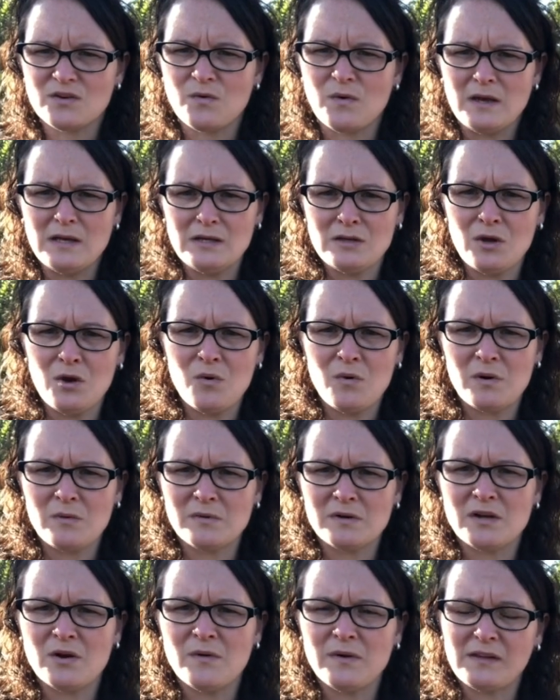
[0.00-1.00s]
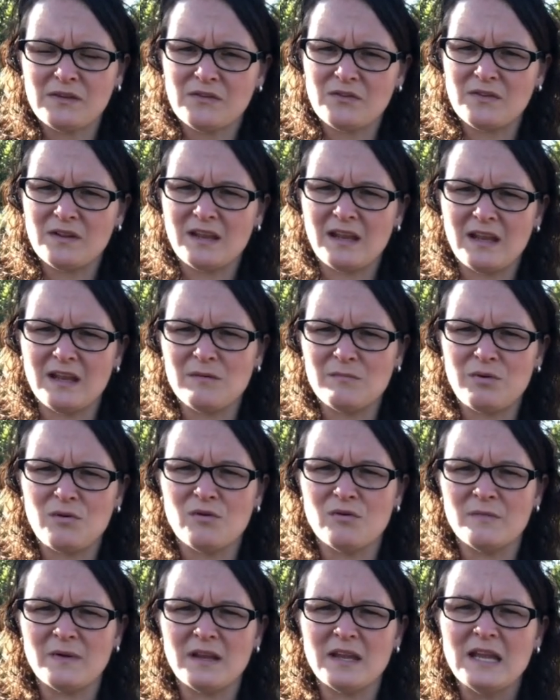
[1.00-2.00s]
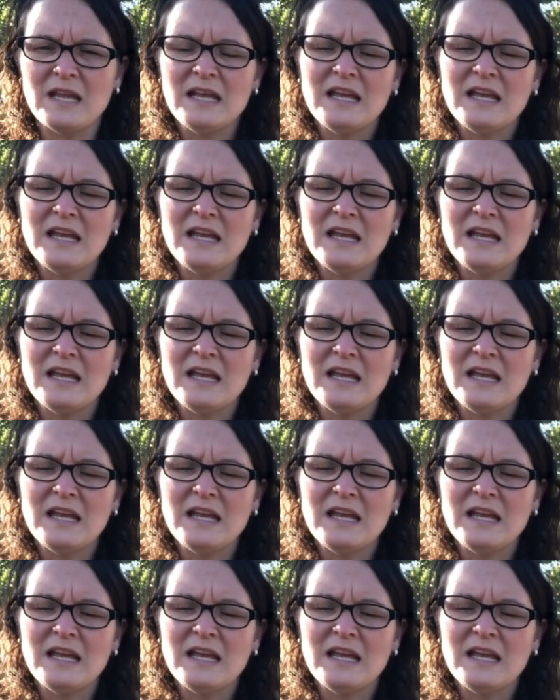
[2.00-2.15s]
quite know where we're going, so they can't pull me.